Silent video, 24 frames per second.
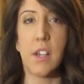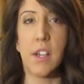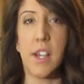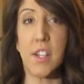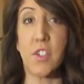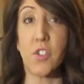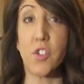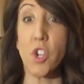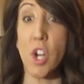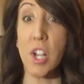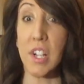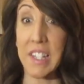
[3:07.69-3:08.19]

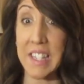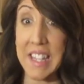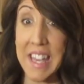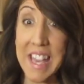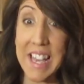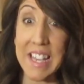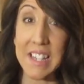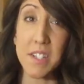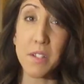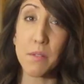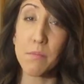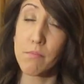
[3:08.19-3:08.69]
as John
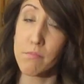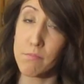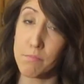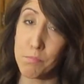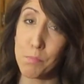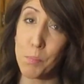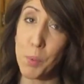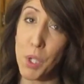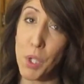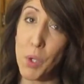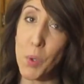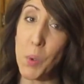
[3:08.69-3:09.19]
Gant
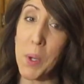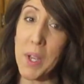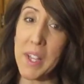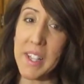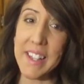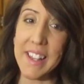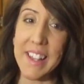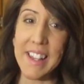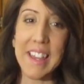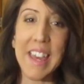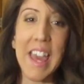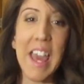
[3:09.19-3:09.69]
pretty
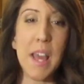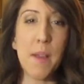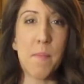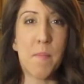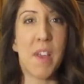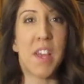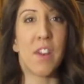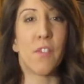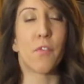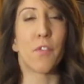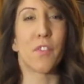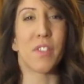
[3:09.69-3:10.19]
quickly came
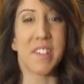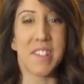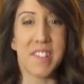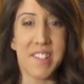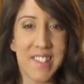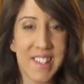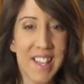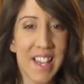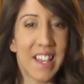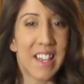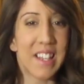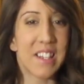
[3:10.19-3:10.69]
in for the
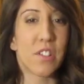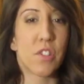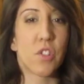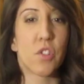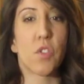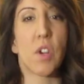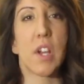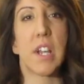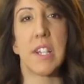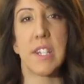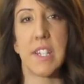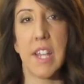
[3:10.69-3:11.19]
second
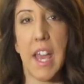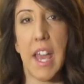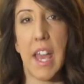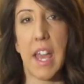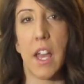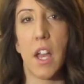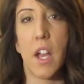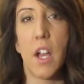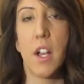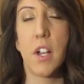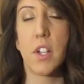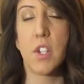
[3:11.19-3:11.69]
straight
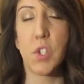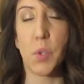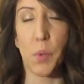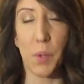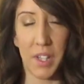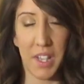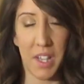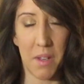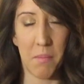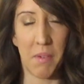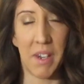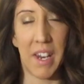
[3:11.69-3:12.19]
day to
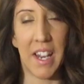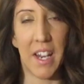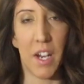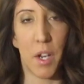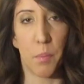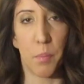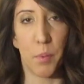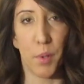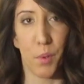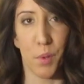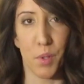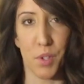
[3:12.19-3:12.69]
eliminate
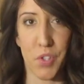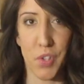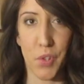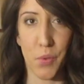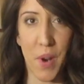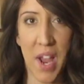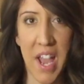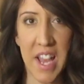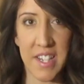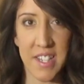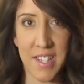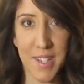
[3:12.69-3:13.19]
a Brewers
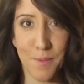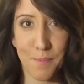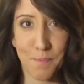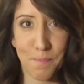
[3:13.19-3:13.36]
threat.